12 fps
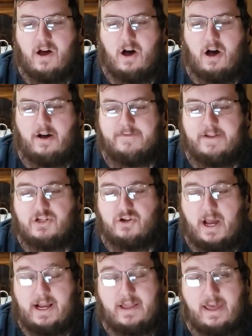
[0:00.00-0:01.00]
all of the
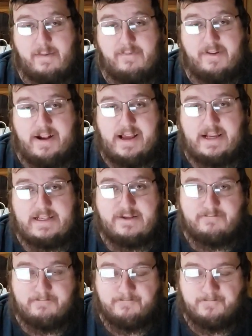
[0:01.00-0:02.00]
tri-clamp
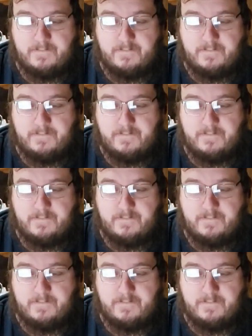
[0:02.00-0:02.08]
fittings.